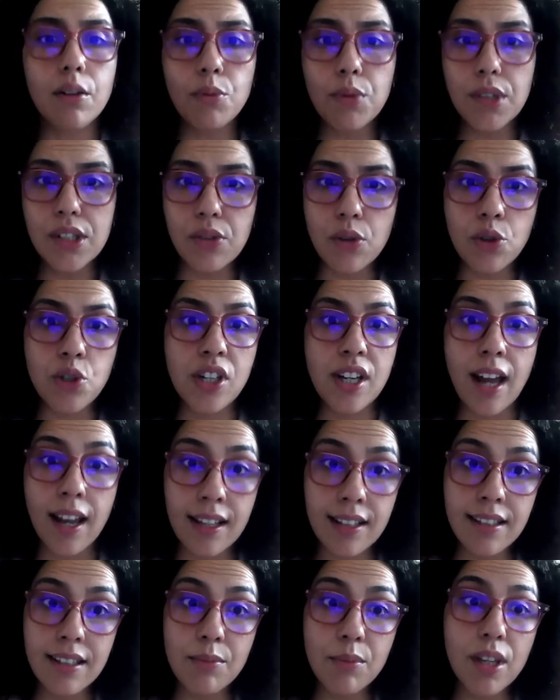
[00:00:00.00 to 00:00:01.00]
research and
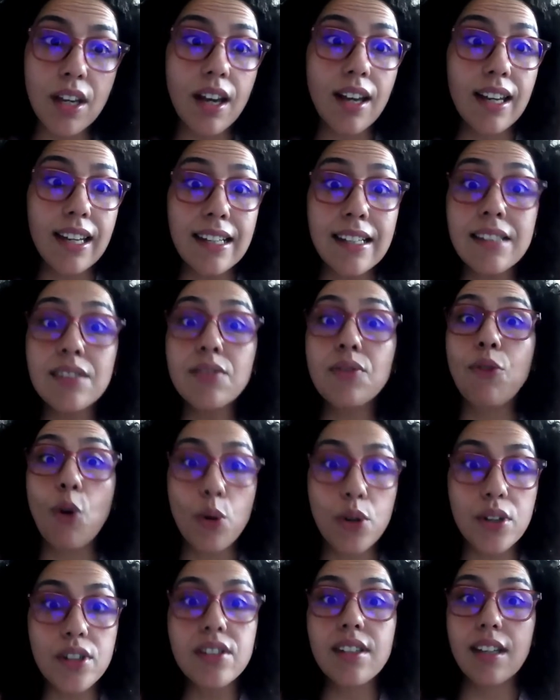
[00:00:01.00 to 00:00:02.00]
academia is
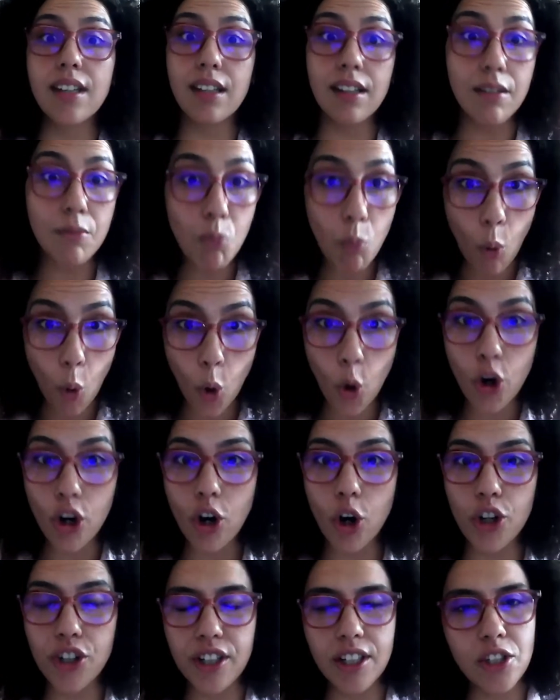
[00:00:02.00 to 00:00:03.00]
focusing
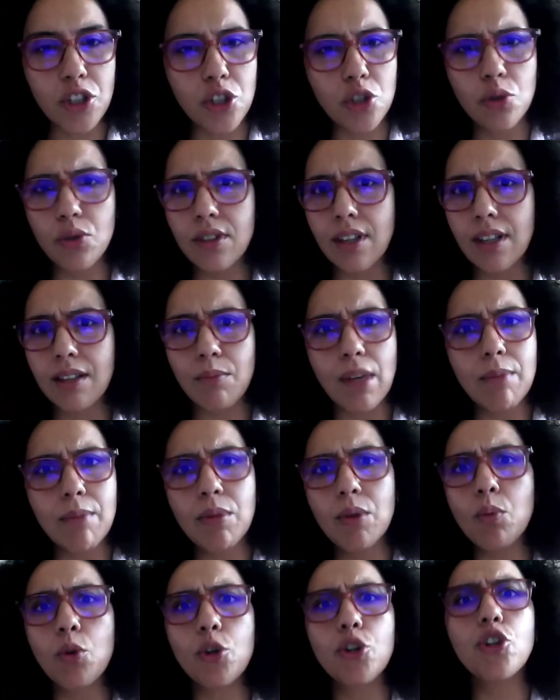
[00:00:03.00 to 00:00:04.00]
more on issues that
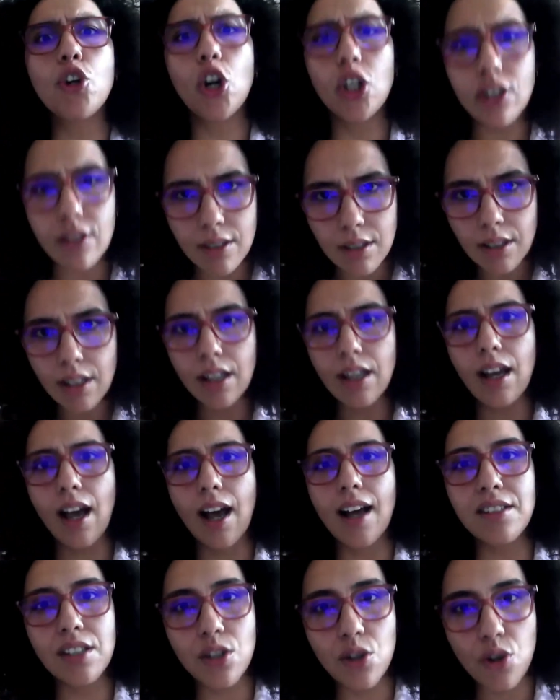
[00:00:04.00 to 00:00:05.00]
maybe were not
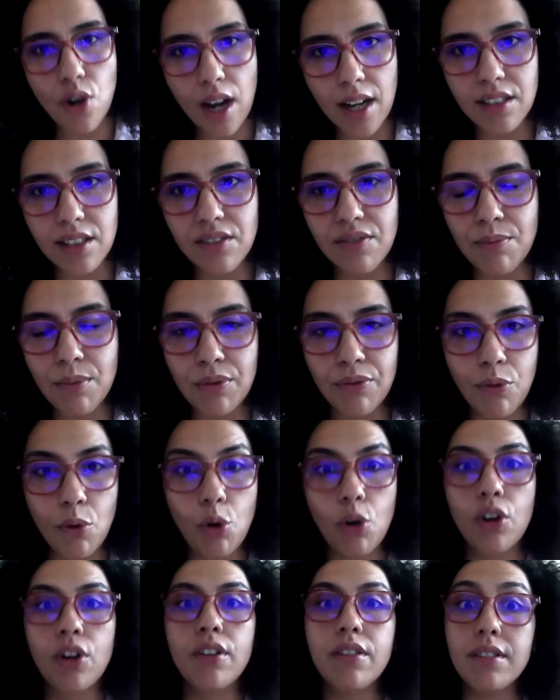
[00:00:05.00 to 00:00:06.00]
as attractive
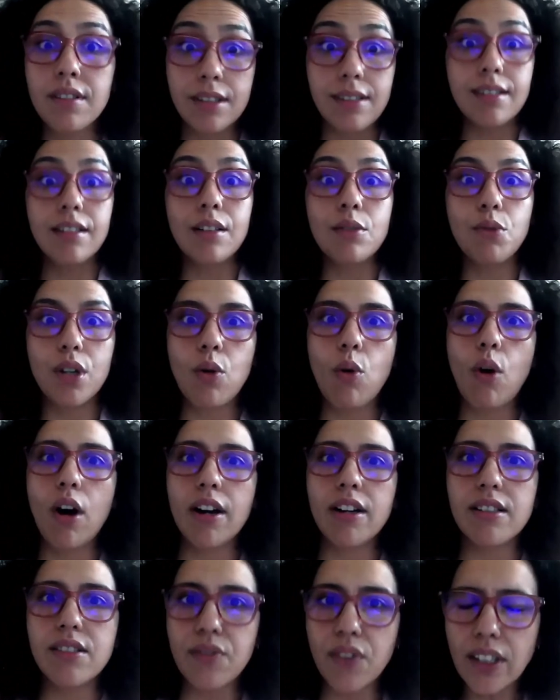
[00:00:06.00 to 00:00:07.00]
before. It still
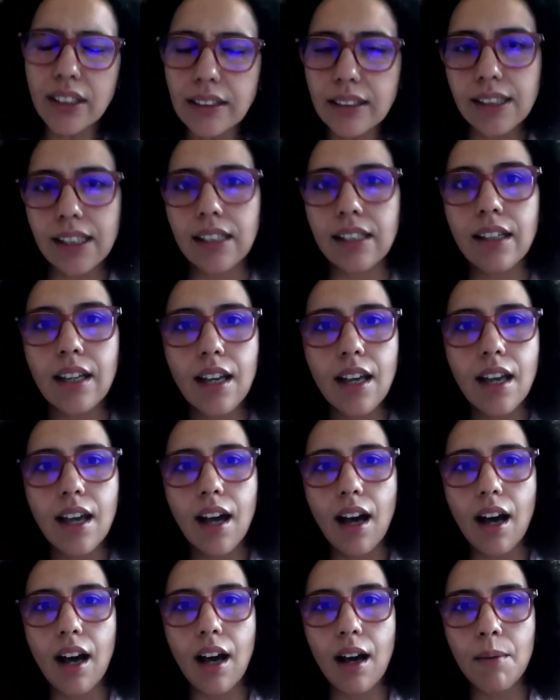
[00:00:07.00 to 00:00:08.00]
requires funding,
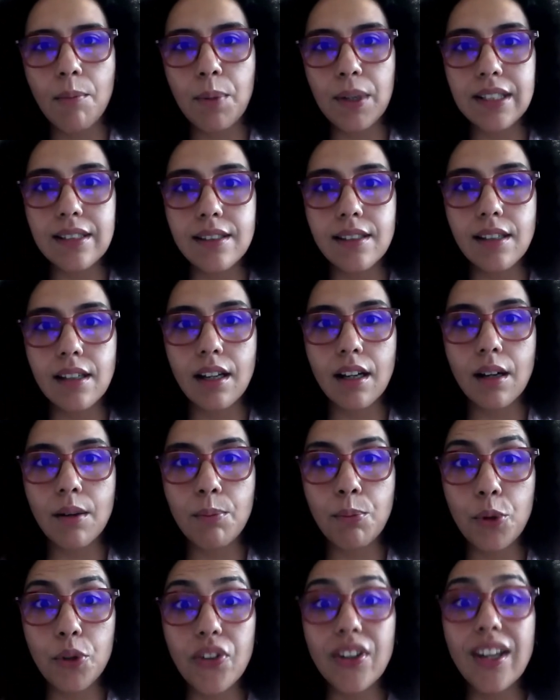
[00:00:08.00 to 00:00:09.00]
but
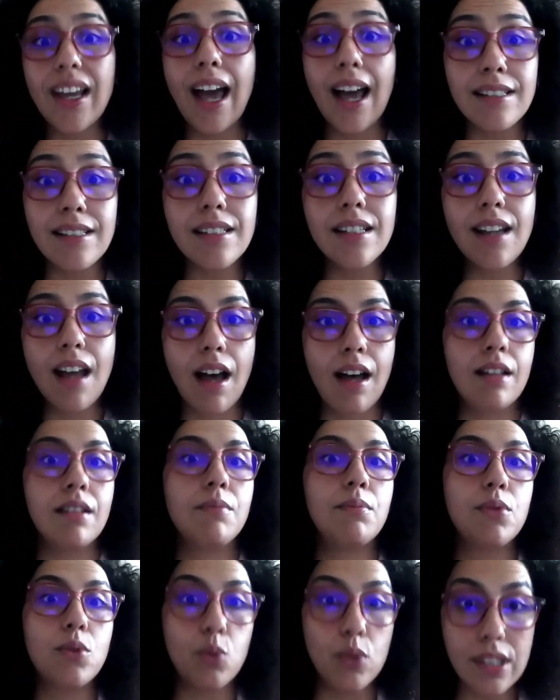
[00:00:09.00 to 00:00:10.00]
putting hands in
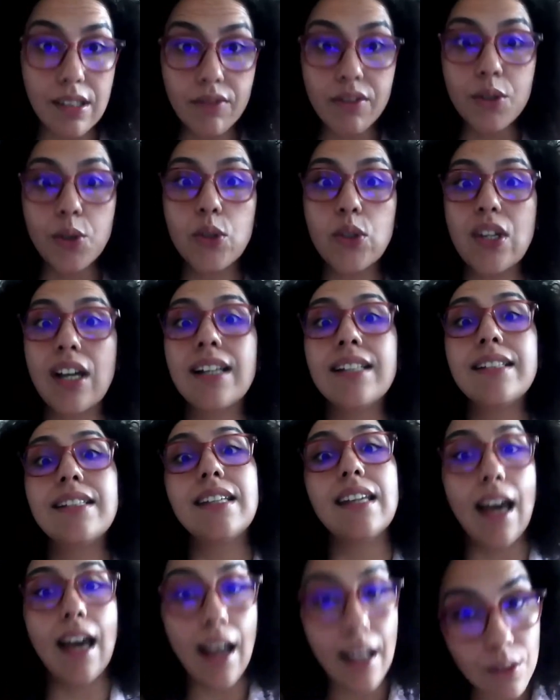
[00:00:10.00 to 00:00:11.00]
hand between civil
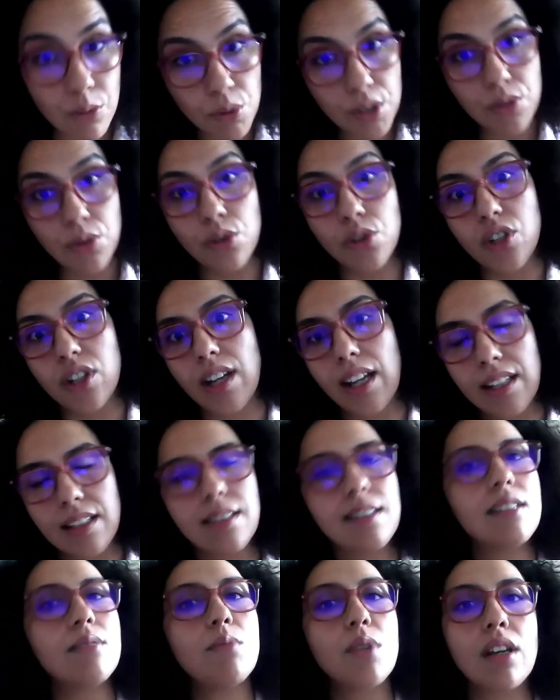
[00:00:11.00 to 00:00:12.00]
society and research and
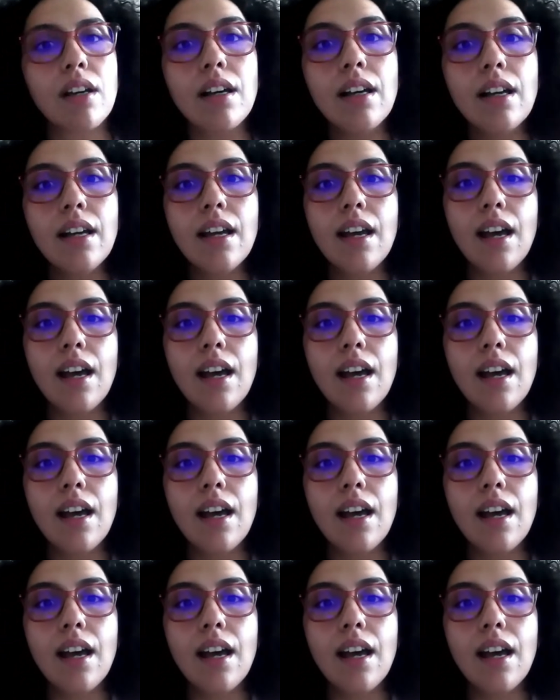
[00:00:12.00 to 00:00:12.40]
academia